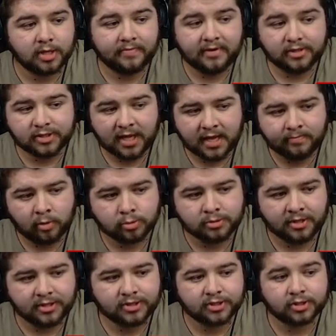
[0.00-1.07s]
to be take more
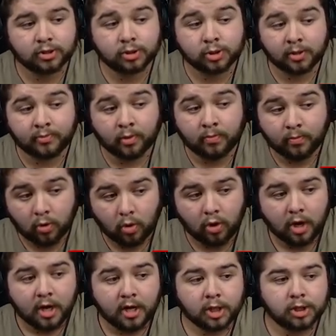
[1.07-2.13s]
risks, dribble more,
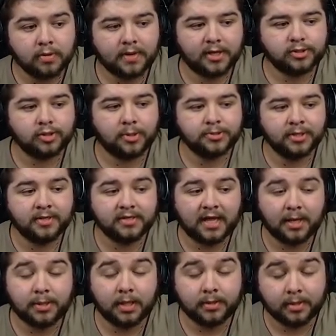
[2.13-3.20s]
shoot less often,
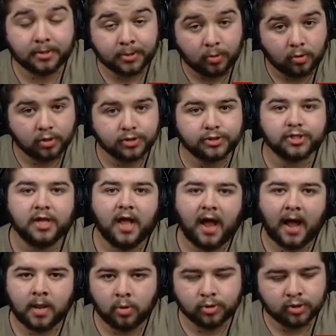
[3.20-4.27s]
get further forwards
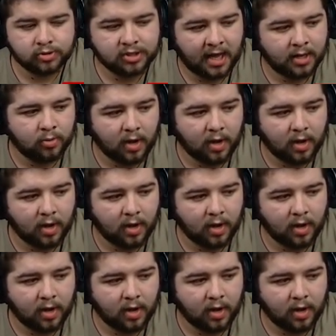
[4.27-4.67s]
and also tackle